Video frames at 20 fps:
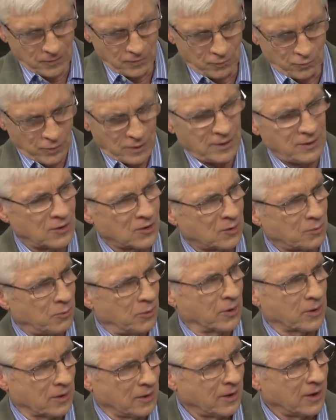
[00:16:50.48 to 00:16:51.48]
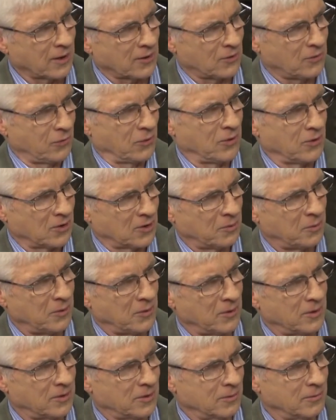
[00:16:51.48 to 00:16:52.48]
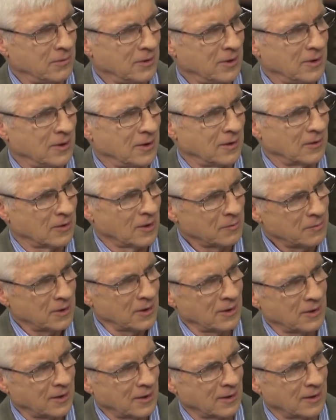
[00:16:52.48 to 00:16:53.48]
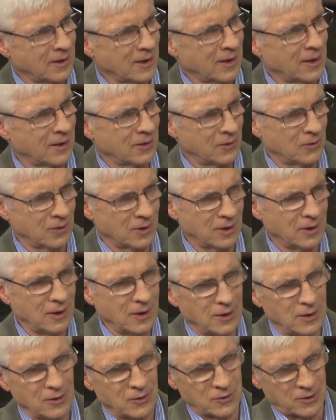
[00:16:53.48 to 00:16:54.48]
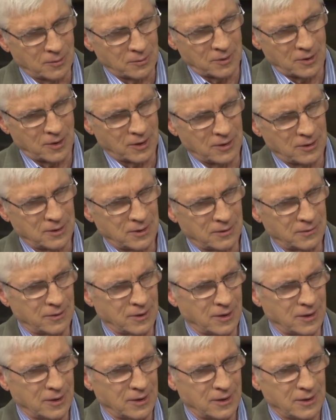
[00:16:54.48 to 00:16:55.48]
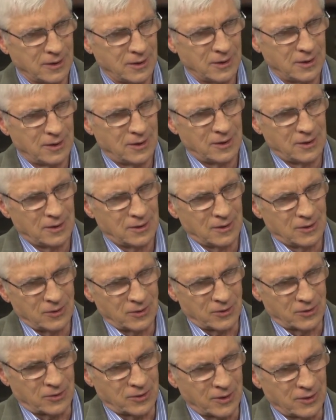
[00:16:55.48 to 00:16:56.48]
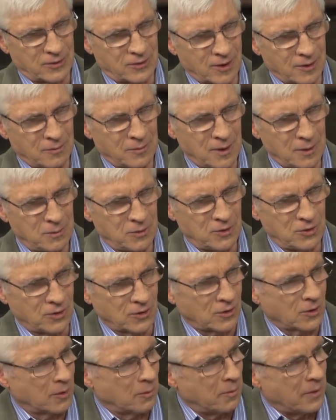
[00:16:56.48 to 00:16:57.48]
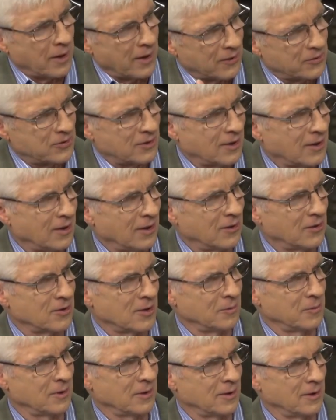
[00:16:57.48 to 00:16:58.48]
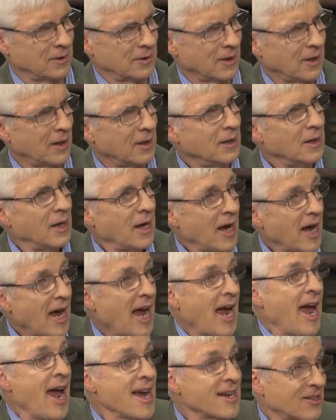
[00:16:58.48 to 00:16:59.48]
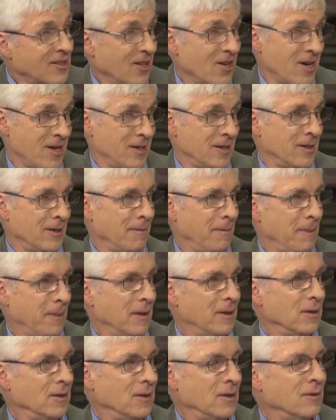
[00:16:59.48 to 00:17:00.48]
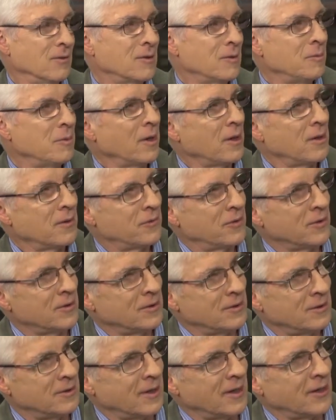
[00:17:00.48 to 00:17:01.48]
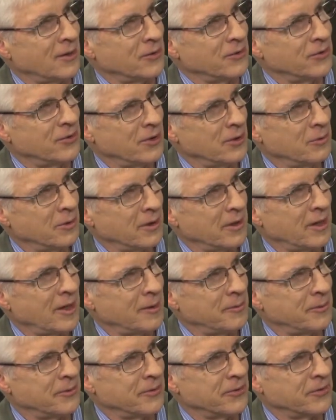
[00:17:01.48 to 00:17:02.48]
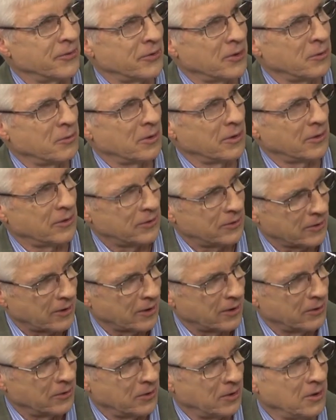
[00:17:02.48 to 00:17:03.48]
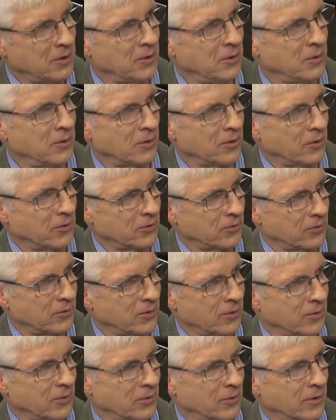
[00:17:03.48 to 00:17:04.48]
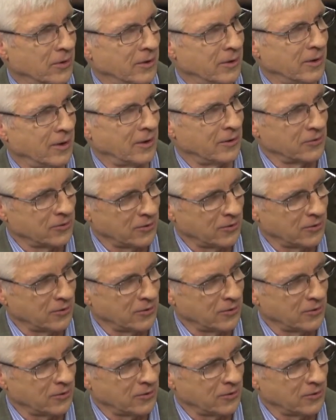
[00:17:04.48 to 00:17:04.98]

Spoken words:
read this book next for your spiritual reading, something like that, or some kind of a little sense that maybe you should go to Mass today or something like that, act on it. Give the benefit of the doubt and see what happens. See whether it's kind of leading you closer to the Lord or not.